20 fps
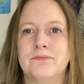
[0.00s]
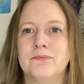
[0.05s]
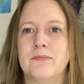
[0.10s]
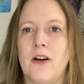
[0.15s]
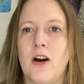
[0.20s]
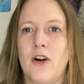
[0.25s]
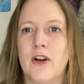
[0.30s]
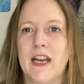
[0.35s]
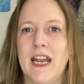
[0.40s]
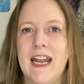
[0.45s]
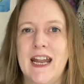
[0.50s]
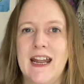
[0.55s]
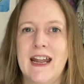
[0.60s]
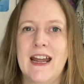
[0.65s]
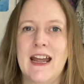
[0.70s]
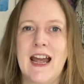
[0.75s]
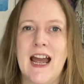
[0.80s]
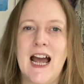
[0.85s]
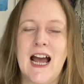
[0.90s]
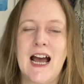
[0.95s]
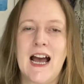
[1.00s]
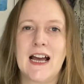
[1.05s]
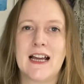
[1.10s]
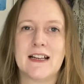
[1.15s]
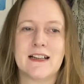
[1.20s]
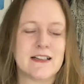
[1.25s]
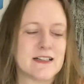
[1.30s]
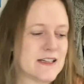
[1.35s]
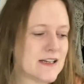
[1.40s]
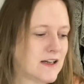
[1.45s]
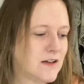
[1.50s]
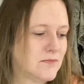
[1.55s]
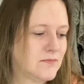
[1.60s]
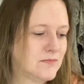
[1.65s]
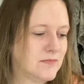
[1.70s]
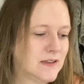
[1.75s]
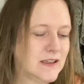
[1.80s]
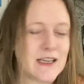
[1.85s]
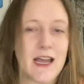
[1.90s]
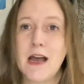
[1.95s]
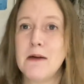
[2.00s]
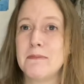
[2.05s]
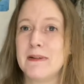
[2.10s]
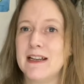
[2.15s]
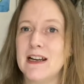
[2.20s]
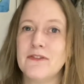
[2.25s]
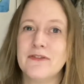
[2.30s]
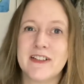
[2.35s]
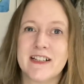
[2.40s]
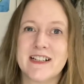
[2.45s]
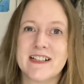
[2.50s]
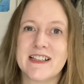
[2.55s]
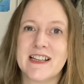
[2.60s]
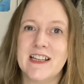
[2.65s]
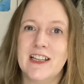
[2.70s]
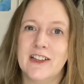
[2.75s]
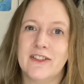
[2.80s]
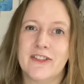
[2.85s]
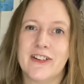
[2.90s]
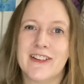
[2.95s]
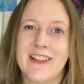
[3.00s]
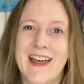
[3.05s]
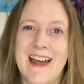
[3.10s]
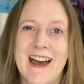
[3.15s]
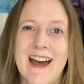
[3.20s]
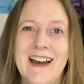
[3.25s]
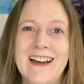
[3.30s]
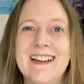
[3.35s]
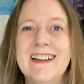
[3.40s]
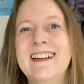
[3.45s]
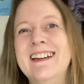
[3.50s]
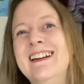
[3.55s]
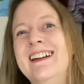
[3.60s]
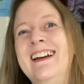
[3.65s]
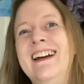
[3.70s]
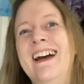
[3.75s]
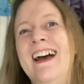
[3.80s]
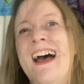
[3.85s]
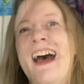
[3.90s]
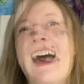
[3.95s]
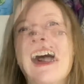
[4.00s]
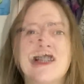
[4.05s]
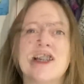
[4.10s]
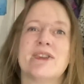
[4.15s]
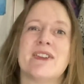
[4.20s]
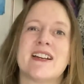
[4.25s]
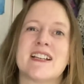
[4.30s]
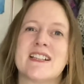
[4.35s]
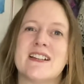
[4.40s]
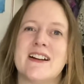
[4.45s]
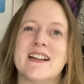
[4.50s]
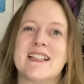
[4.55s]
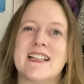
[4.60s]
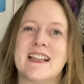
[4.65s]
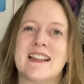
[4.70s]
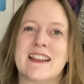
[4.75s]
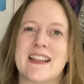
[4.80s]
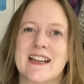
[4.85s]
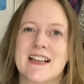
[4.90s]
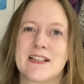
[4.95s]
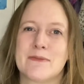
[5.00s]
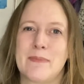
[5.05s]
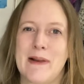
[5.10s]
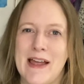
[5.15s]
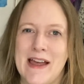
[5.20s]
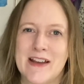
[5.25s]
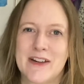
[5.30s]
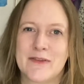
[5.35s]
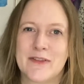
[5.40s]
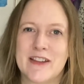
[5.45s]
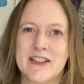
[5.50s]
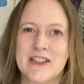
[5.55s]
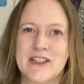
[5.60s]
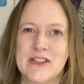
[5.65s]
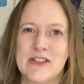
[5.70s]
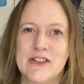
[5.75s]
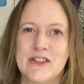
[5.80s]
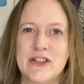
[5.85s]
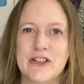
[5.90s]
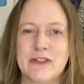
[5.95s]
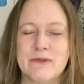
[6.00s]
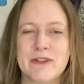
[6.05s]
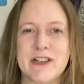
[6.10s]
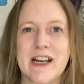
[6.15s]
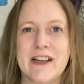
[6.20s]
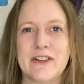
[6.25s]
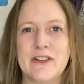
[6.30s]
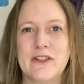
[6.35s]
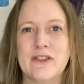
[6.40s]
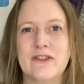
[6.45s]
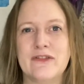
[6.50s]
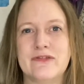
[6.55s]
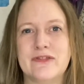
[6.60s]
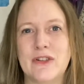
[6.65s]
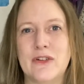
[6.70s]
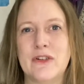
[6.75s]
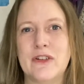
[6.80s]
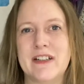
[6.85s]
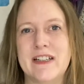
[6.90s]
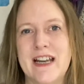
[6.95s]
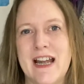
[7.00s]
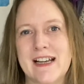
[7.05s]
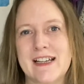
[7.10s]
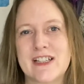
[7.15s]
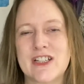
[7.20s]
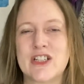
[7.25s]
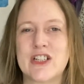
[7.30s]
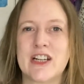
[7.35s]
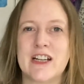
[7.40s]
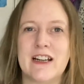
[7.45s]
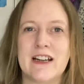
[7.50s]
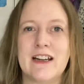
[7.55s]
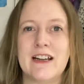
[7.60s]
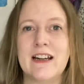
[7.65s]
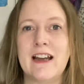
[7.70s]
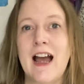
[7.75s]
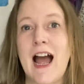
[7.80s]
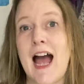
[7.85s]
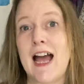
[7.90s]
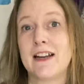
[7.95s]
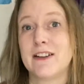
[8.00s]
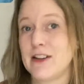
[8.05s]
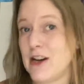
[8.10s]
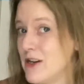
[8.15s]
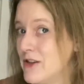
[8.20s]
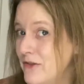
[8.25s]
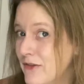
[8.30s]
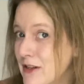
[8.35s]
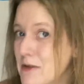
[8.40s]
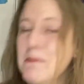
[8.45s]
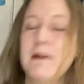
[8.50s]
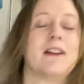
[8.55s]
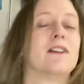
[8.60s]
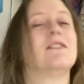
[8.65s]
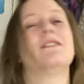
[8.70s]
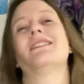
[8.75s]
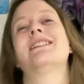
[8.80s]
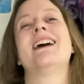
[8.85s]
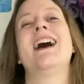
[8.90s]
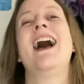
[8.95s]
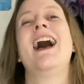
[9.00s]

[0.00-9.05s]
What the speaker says: on here, and yeah, it'd be lovely to see you if you're there. Got lots of exciting things planned for this YouTube channel for next year and hopefully beyond.